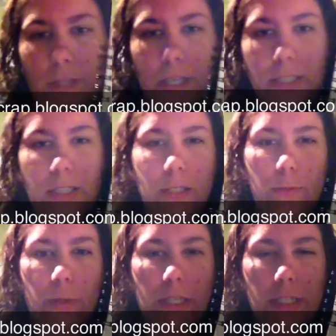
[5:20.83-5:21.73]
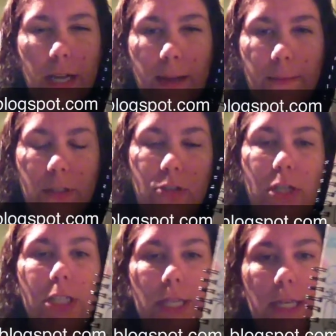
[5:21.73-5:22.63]
It's the Springtime
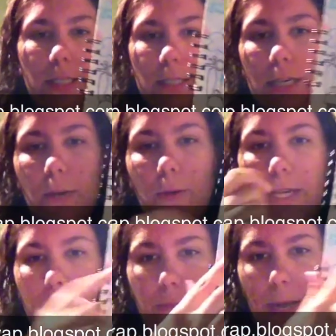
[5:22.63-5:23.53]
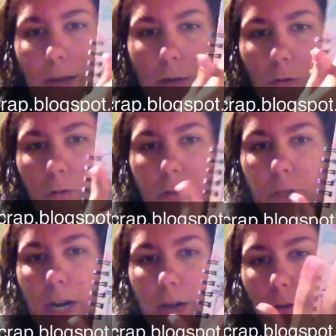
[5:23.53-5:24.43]
Distress inks that I went in back over the
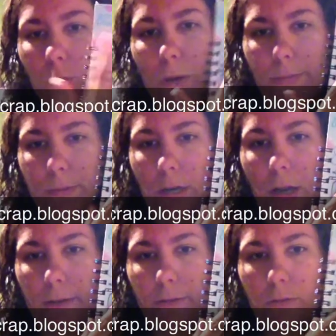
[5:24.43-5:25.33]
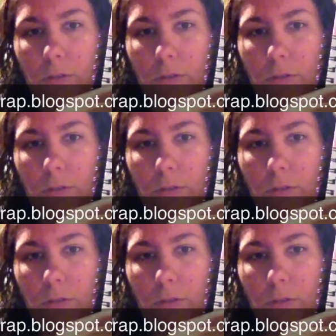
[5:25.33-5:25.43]
crackle and wiped it off.